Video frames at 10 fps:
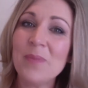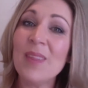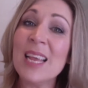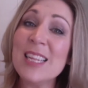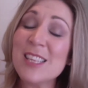
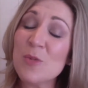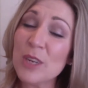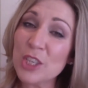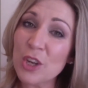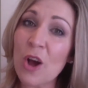It's
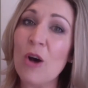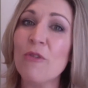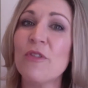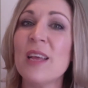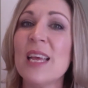switched
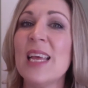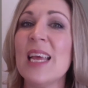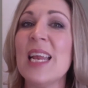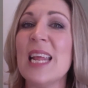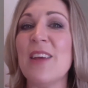off
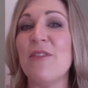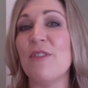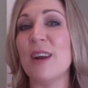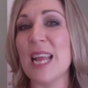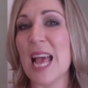in
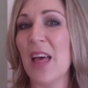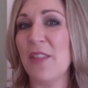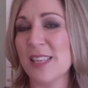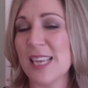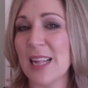every other
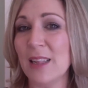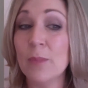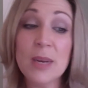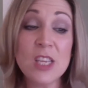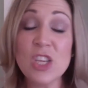cell,
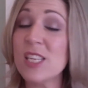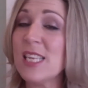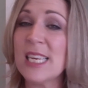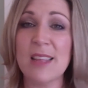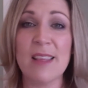but it's just
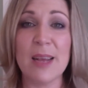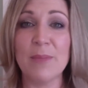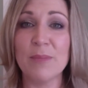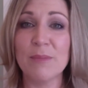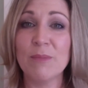sitting
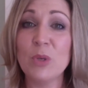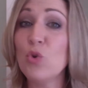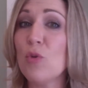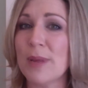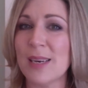there,
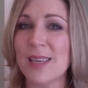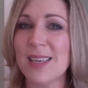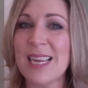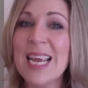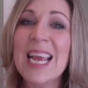dormant.
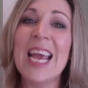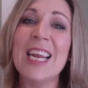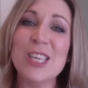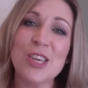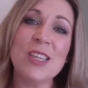And
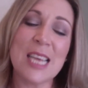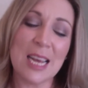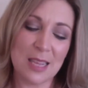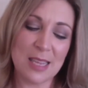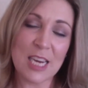it turns
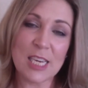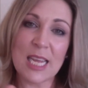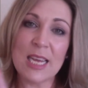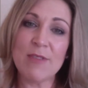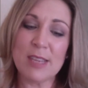out there's
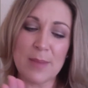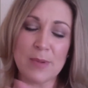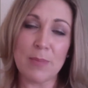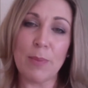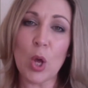actually a
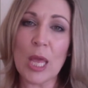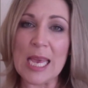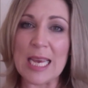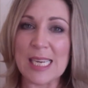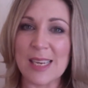receptor blocking
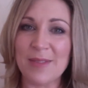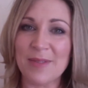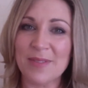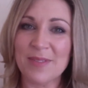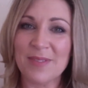it.
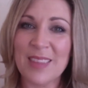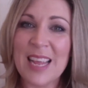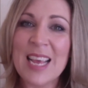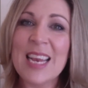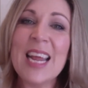
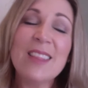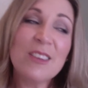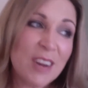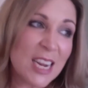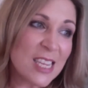Now,
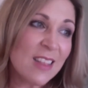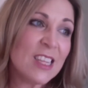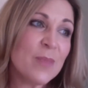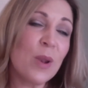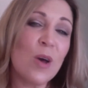the reason that
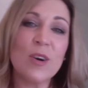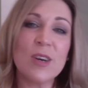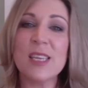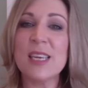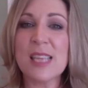it's
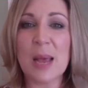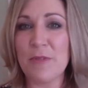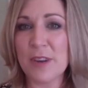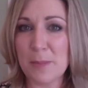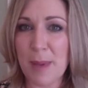blocked is up
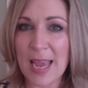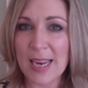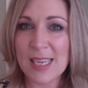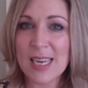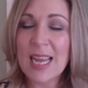for
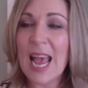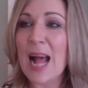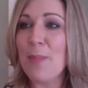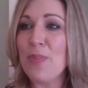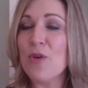debate.
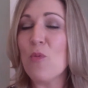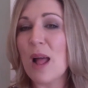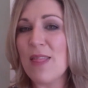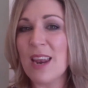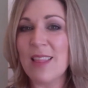The
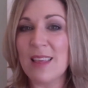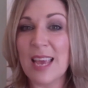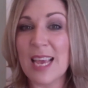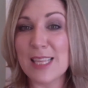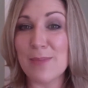one that I
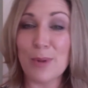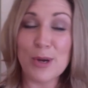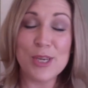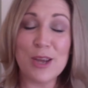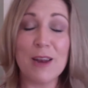think has the
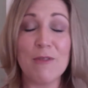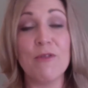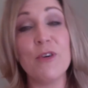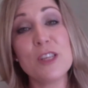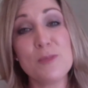most kind of
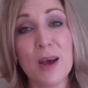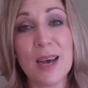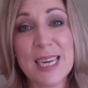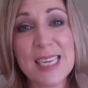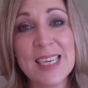votes
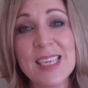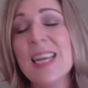behind it